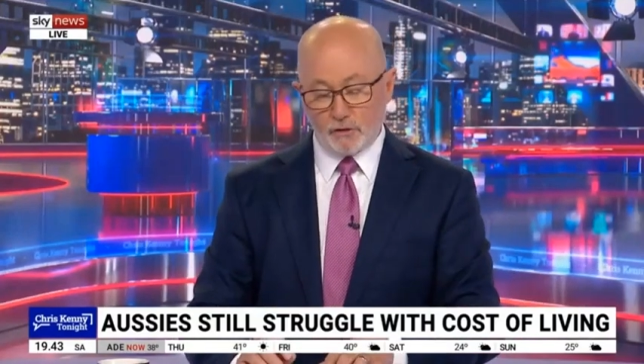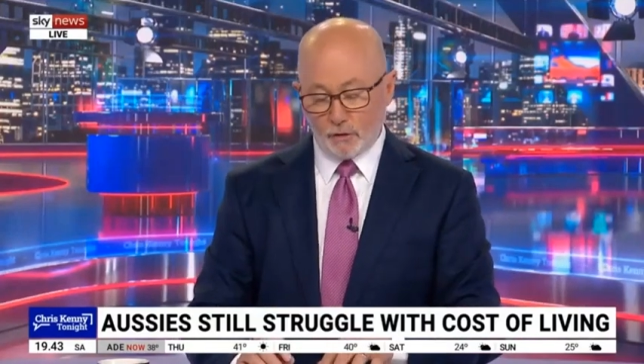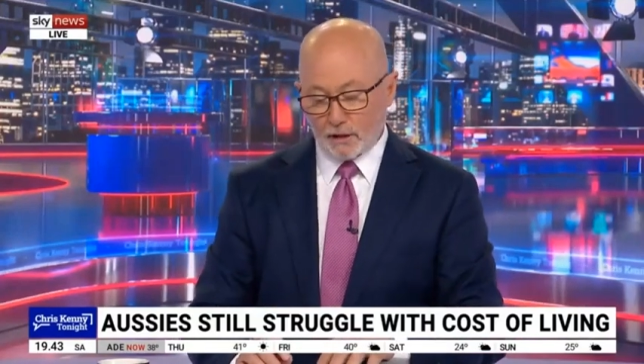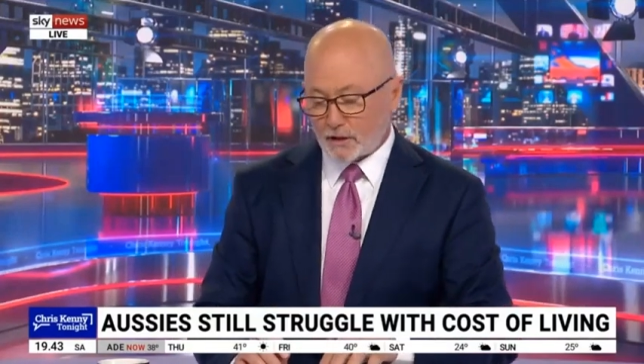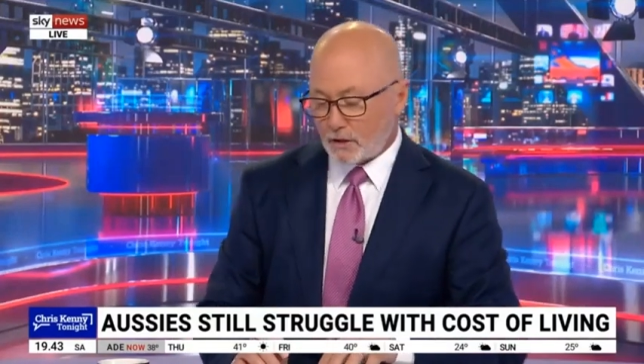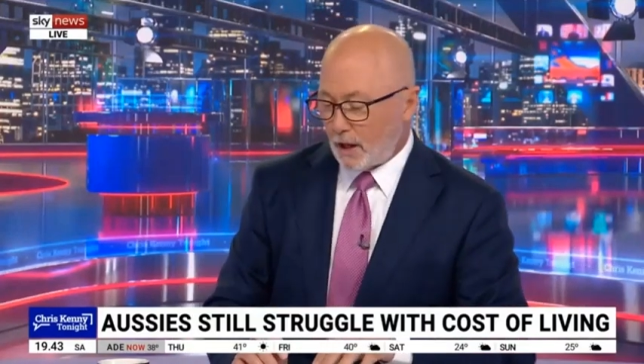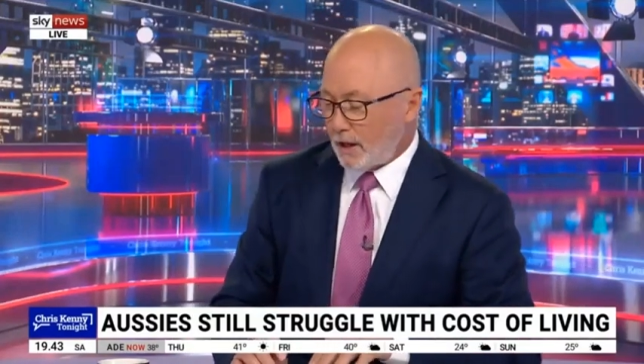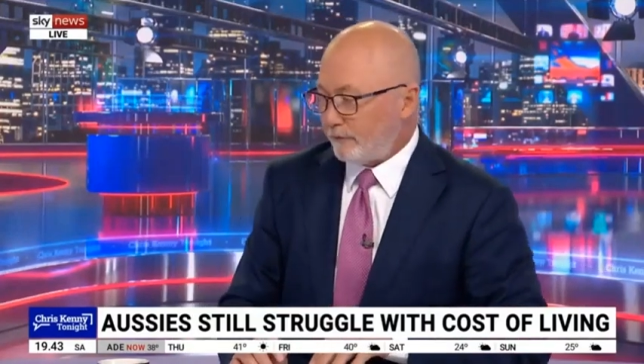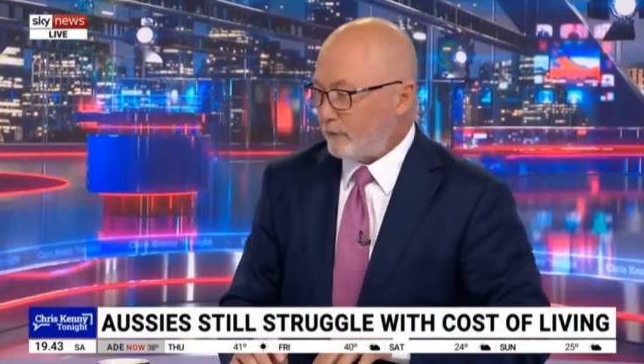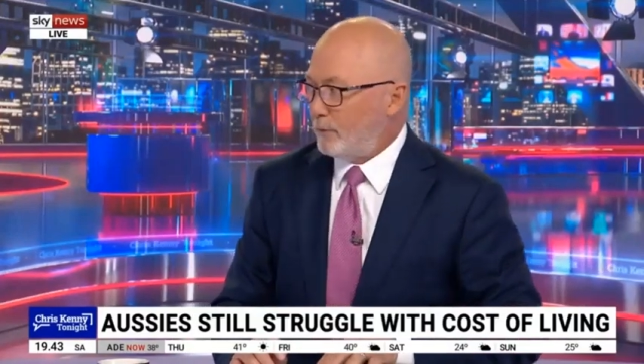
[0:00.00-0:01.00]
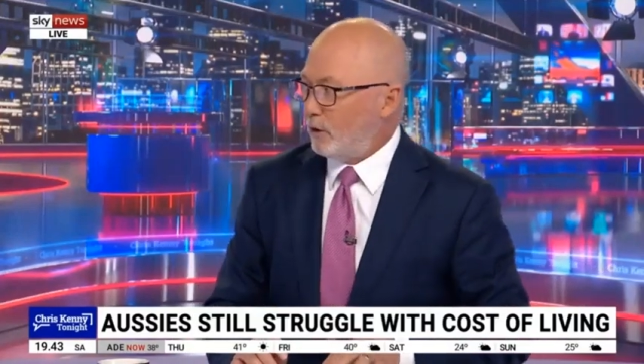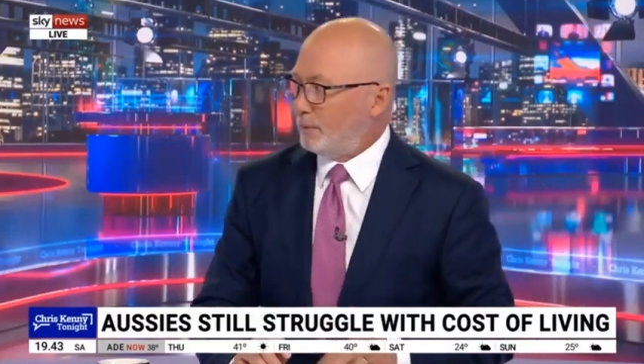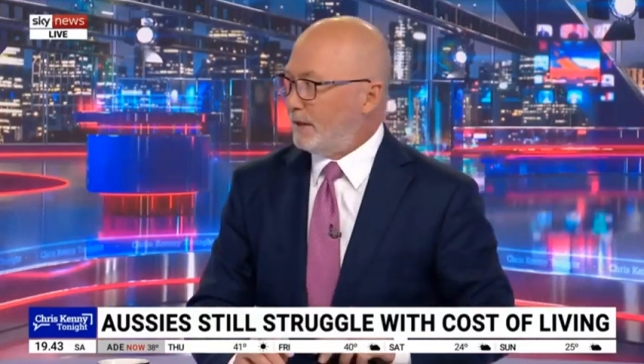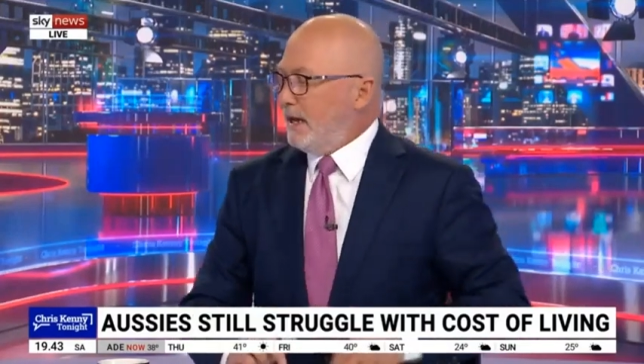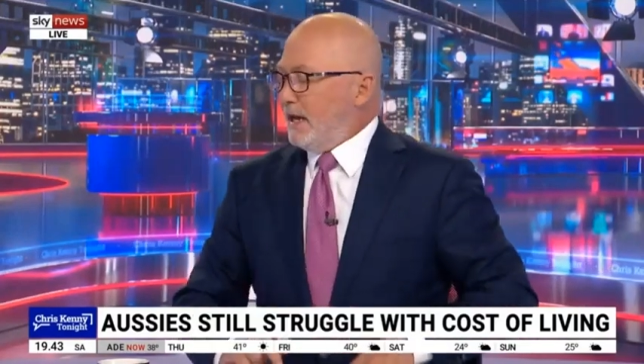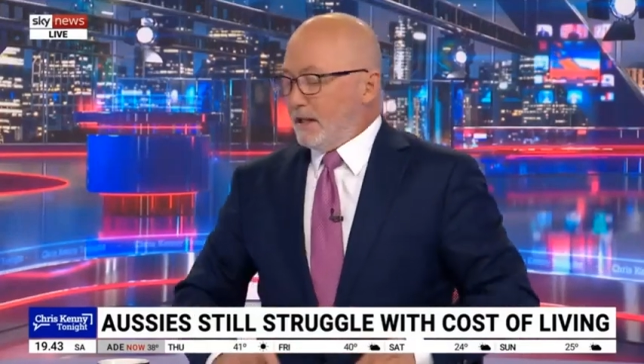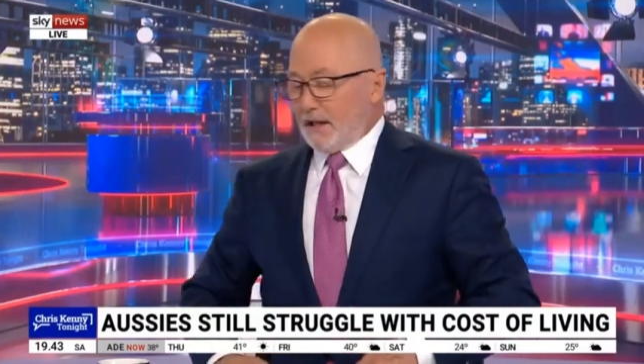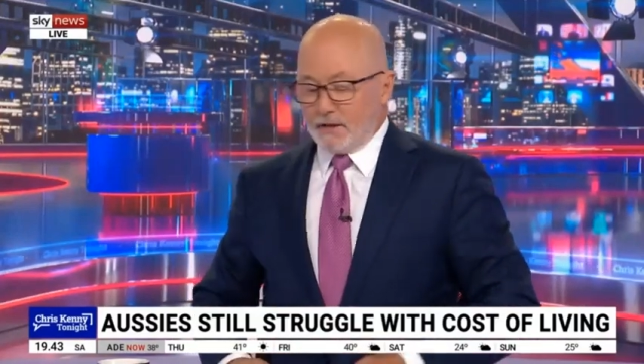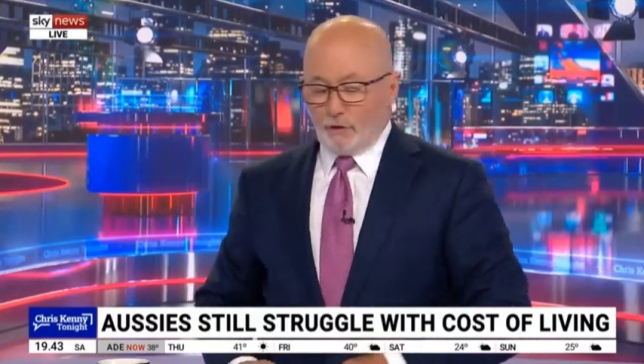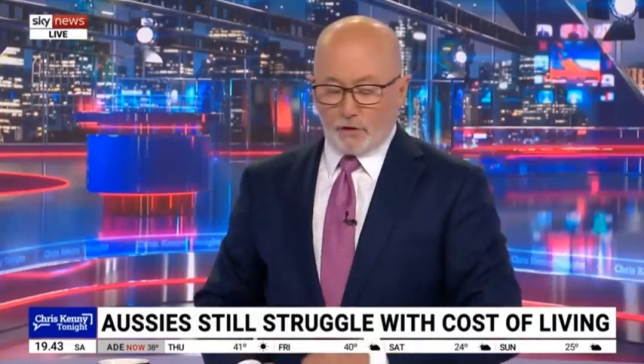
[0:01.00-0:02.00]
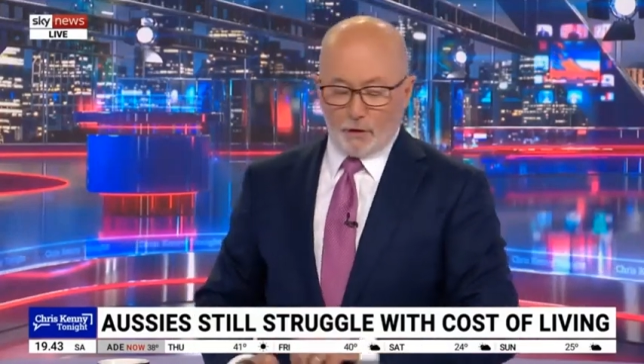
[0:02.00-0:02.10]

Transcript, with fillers: joining us live from Melbourne. Thanks for